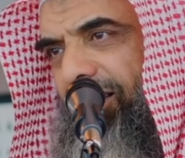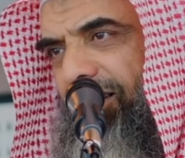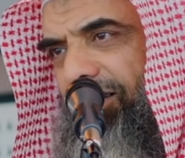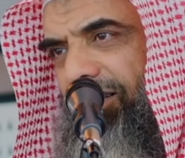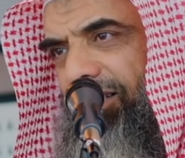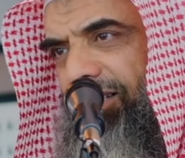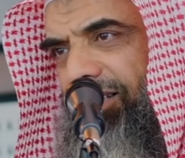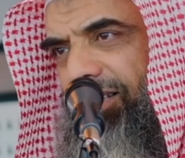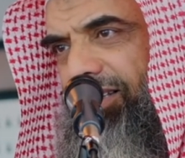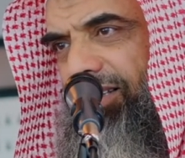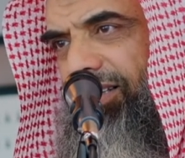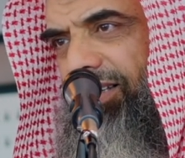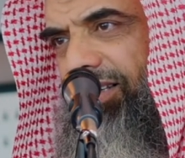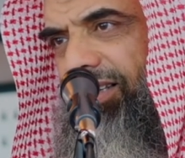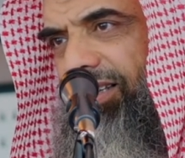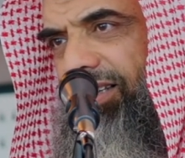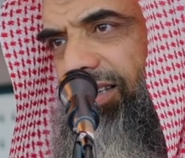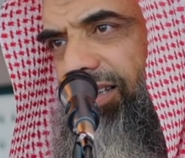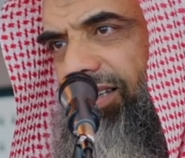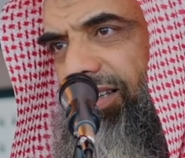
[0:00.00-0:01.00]

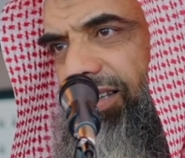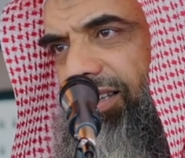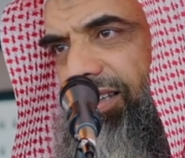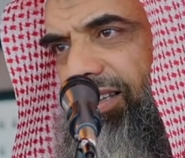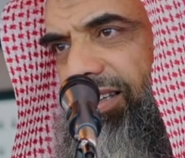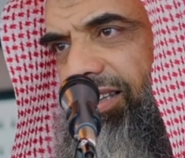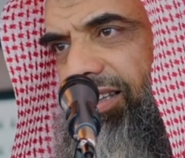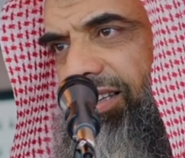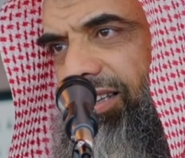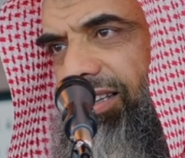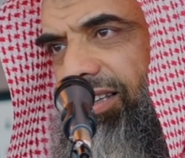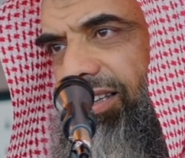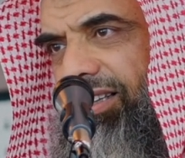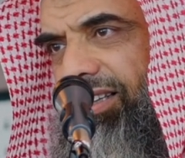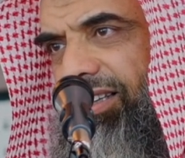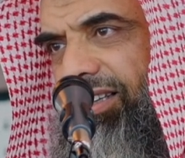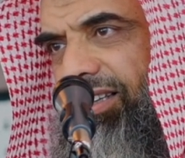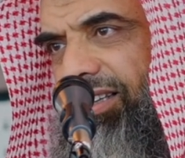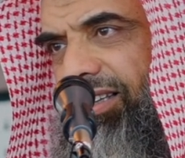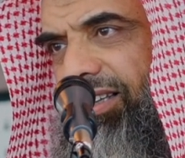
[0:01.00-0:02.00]

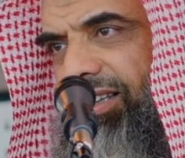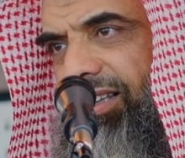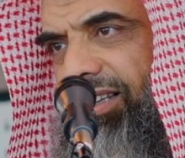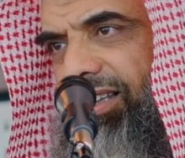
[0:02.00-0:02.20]
Nothing is said.